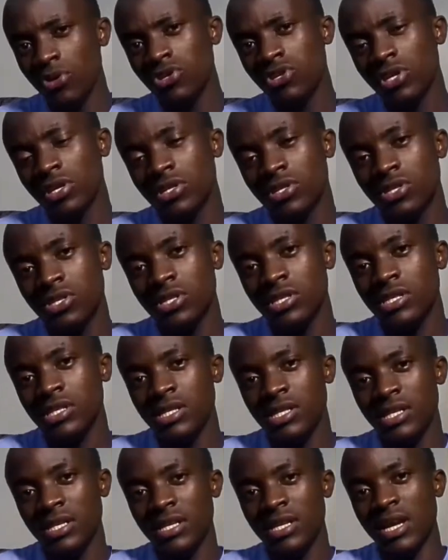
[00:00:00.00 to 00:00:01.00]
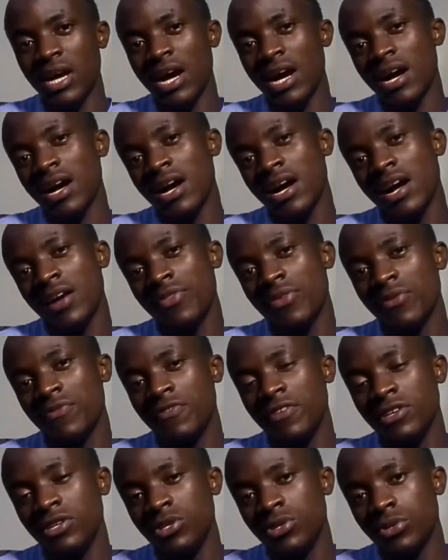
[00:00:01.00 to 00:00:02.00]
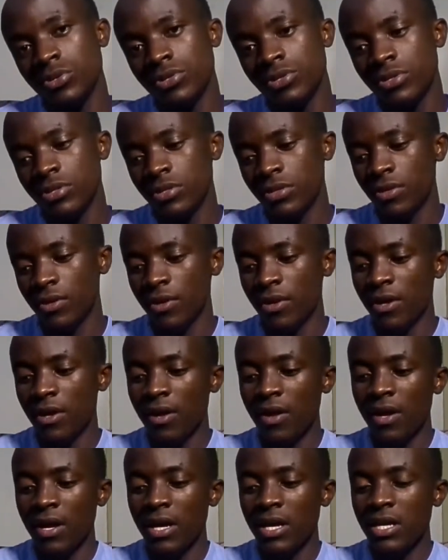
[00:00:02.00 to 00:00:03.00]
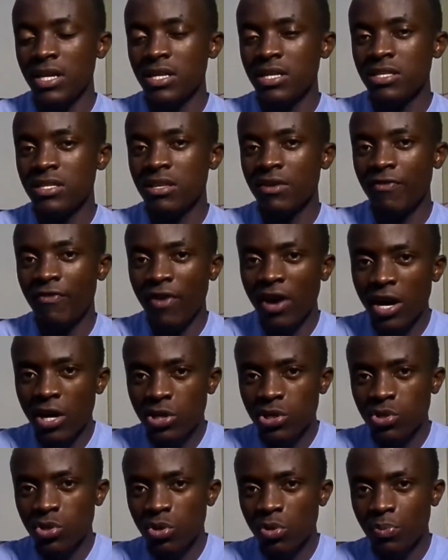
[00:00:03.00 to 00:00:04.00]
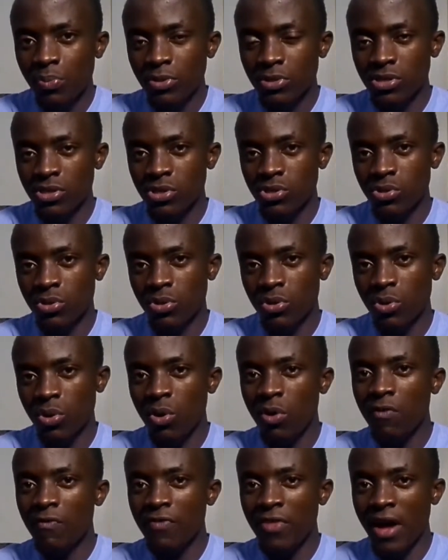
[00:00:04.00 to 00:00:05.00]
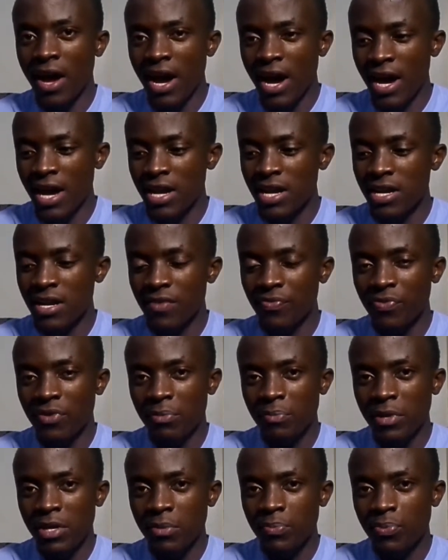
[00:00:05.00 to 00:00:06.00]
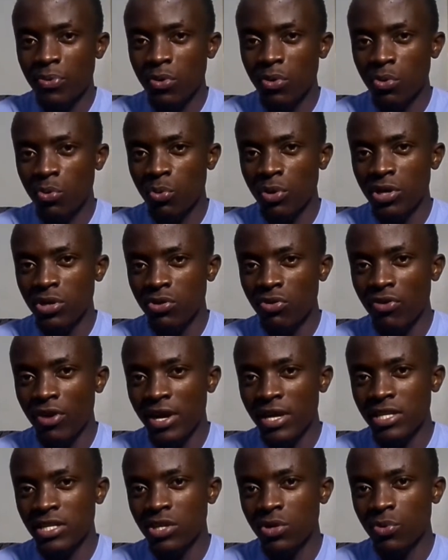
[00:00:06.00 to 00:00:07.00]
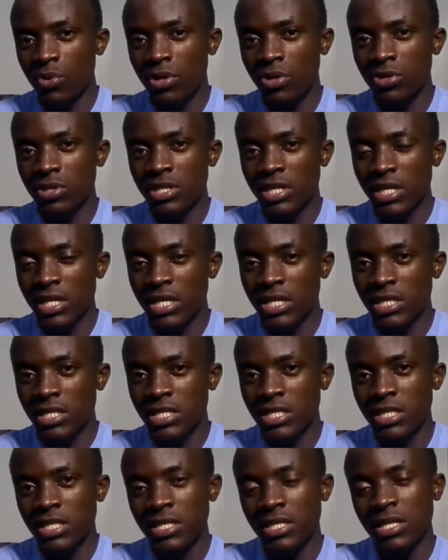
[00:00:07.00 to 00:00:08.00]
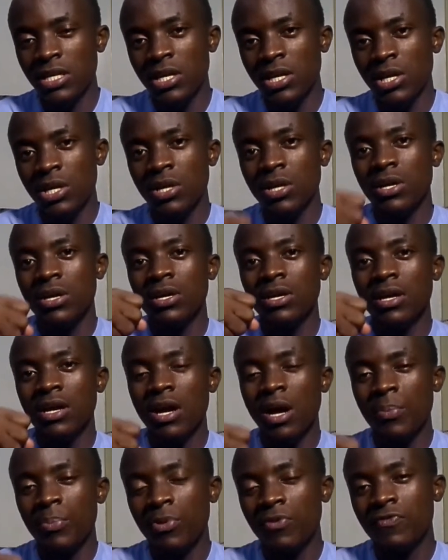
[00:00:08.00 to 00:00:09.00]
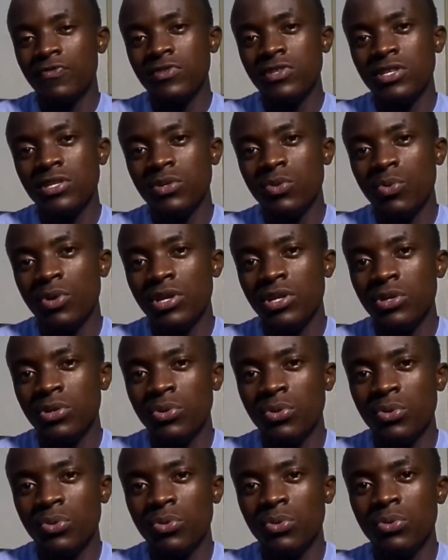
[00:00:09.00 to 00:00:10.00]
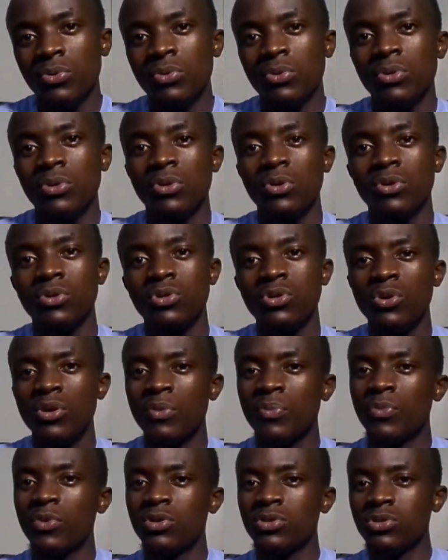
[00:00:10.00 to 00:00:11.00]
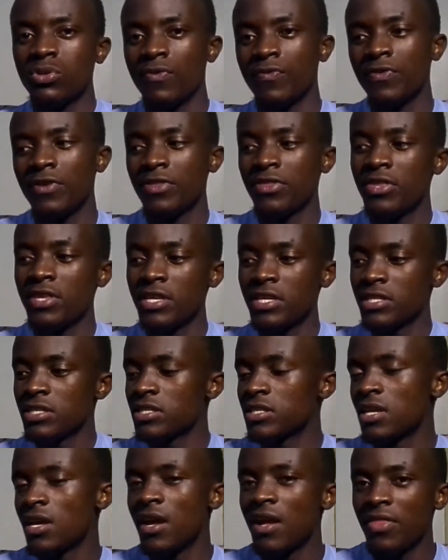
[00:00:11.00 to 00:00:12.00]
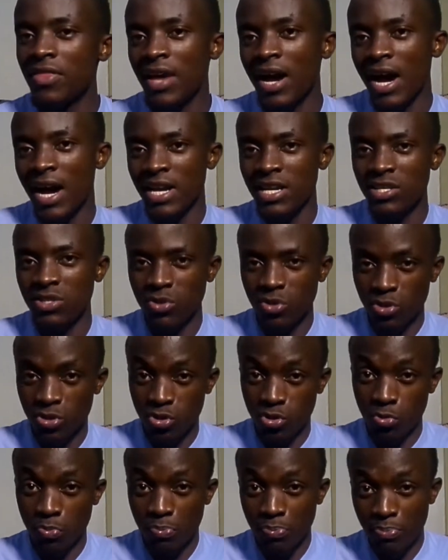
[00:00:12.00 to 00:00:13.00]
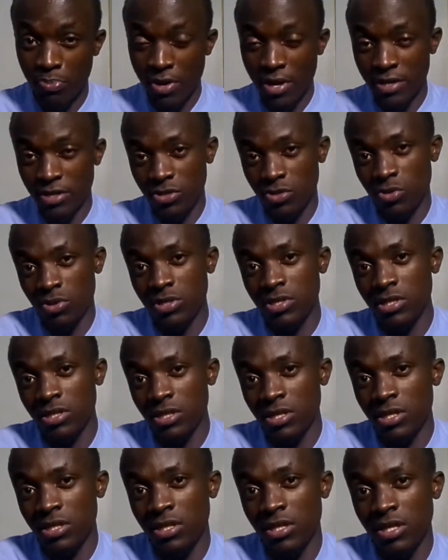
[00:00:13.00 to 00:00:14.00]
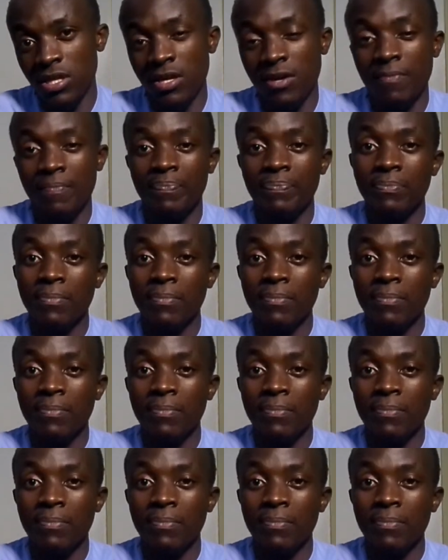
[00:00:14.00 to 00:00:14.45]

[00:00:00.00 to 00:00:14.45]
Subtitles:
We shall see in our other videos, it is the functional position of the hand, the mid-prone, when you're writing, when you're taking tea, a cup of tea, when you're doing most of the things. The hand is not in the